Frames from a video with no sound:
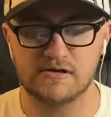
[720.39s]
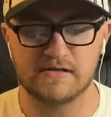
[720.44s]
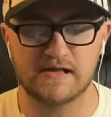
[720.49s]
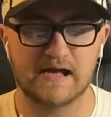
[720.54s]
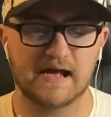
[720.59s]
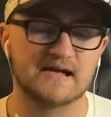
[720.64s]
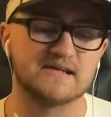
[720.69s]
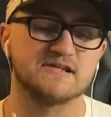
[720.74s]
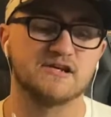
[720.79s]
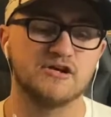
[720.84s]
They
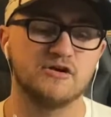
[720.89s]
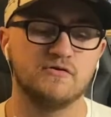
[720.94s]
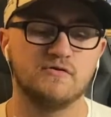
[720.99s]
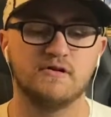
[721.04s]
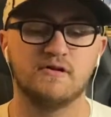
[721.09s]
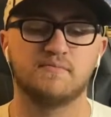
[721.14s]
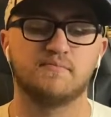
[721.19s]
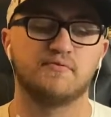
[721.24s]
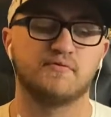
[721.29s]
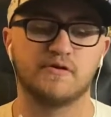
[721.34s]
executed
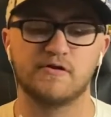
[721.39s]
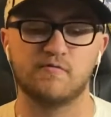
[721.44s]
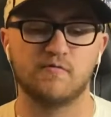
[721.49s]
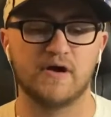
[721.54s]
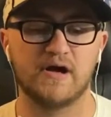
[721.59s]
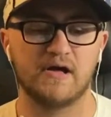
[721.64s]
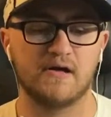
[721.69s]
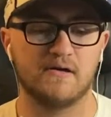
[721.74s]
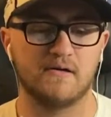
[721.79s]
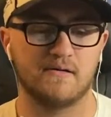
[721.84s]
it pretty
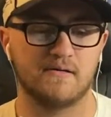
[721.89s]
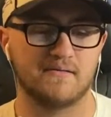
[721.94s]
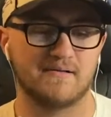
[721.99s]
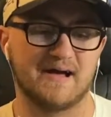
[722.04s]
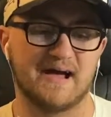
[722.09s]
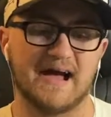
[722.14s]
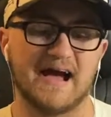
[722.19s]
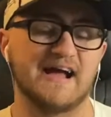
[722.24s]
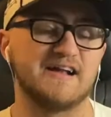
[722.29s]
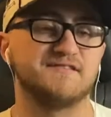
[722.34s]
well.
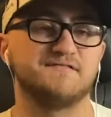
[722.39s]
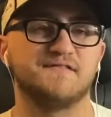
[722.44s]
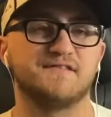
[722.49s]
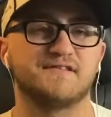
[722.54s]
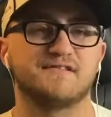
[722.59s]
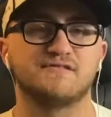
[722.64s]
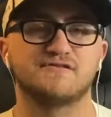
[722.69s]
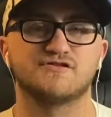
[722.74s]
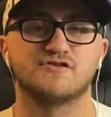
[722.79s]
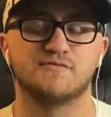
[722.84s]
I just feel
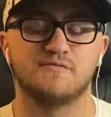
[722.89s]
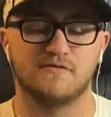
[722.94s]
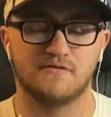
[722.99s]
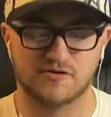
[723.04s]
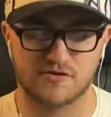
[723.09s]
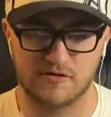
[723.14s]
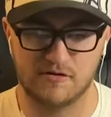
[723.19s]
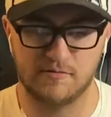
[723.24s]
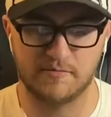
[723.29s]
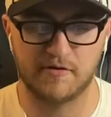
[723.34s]
like it
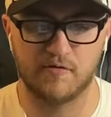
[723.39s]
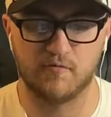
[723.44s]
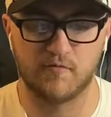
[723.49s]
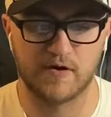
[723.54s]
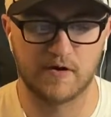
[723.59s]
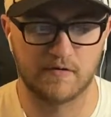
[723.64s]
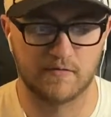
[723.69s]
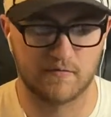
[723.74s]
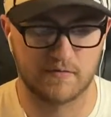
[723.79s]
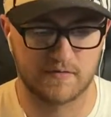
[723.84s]
looks a little bit
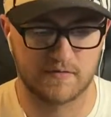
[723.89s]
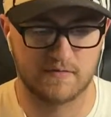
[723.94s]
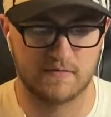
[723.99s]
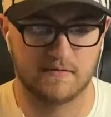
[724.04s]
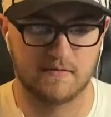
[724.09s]
weird with